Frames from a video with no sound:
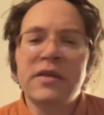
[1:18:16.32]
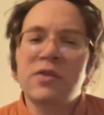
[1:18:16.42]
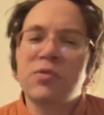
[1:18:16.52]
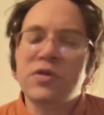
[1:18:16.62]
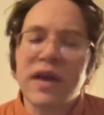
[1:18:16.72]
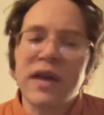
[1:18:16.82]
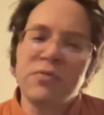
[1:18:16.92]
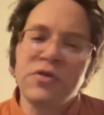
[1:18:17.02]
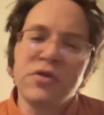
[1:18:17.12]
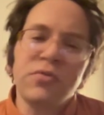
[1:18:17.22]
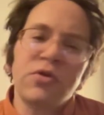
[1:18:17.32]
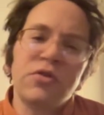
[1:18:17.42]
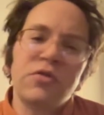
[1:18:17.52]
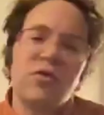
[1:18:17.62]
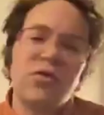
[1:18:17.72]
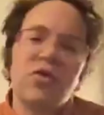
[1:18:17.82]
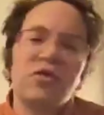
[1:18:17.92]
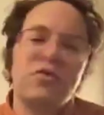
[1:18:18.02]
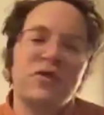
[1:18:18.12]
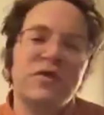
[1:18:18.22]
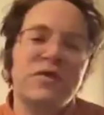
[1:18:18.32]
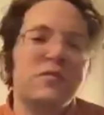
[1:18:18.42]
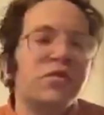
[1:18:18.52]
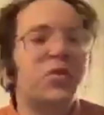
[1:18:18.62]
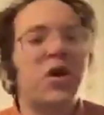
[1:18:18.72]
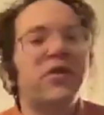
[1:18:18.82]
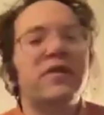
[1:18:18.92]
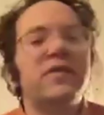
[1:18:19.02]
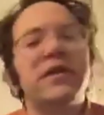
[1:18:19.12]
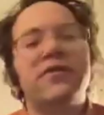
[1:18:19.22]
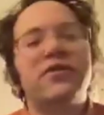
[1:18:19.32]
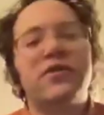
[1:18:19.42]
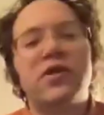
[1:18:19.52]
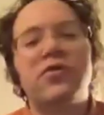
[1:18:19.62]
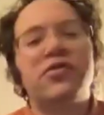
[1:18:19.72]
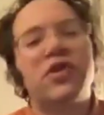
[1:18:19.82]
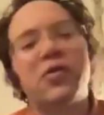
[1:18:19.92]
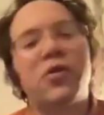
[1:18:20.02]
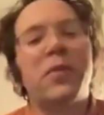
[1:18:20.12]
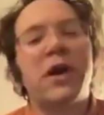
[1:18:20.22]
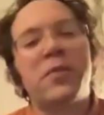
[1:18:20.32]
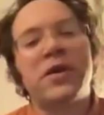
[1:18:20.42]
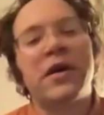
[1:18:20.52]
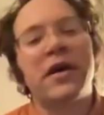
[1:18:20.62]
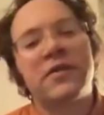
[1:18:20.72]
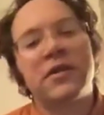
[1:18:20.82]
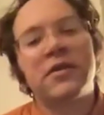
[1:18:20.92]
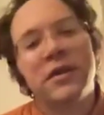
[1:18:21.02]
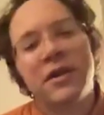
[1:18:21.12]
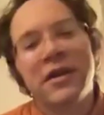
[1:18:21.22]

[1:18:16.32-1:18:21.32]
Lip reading: retained with you, or just your thoughts on San Francisco in general, maybe as a